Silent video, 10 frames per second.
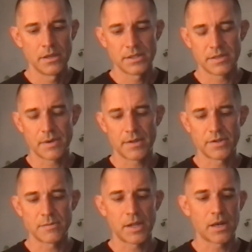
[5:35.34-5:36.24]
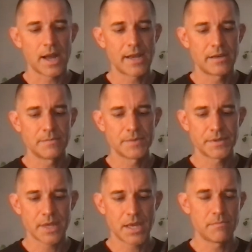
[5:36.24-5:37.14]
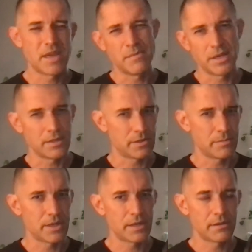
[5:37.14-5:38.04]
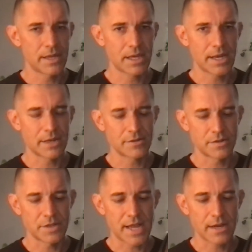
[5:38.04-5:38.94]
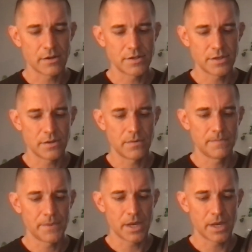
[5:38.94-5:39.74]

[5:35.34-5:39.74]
other smaller items and maybe a little bit like an extra snack or two.